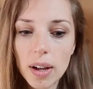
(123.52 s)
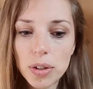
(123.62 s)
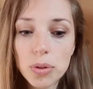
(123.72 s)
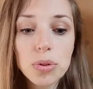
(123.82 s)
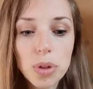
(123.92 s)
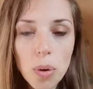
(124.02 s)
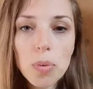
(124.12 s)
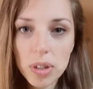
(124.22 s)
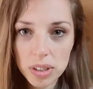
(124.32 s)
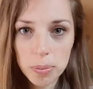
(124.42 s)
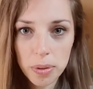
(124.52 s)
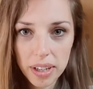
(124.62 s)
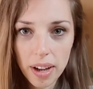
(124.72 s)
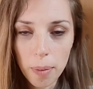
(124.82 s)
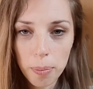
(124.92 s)
you don't want to break
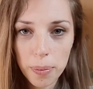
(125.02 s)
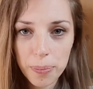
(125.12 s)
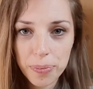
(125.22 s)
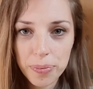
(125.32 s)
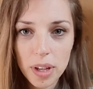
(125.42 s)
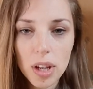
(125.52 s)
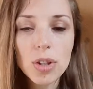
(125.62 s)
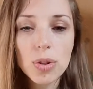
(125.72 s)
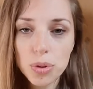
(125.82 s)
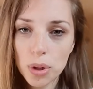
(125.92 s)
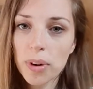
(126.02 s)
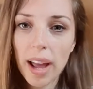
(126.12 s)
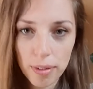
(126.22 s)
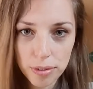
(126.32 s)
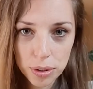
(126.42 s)
up, you don't
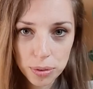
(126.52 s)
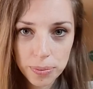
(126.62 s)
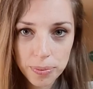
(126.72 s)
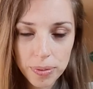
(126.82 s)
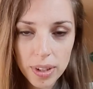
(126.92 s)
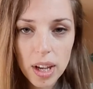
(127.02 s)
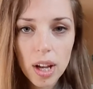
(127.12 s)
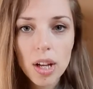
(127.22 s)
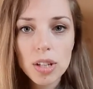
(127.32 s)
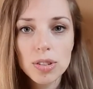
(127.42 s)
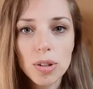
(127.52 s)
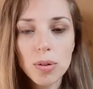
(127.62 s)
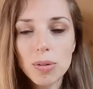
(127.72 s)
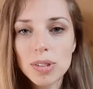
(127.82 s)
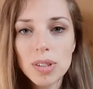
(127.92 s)
have to.
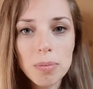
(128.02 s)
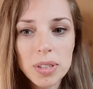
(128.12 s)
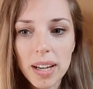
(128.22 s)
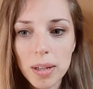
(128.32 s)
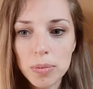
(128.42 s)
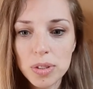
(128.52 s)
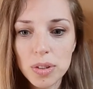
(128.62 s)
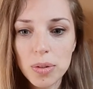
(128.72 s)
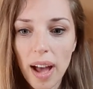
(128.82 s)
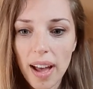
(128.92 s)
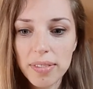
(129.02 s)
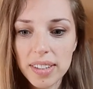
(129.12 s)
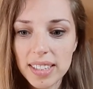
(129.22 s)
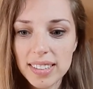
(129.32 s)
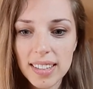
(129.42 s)
So sometimes you have
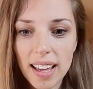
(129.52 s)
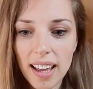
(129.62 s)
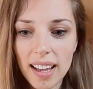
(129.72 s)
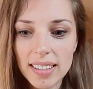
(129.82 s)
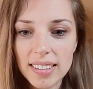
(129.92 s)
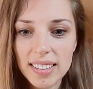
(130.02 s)
this and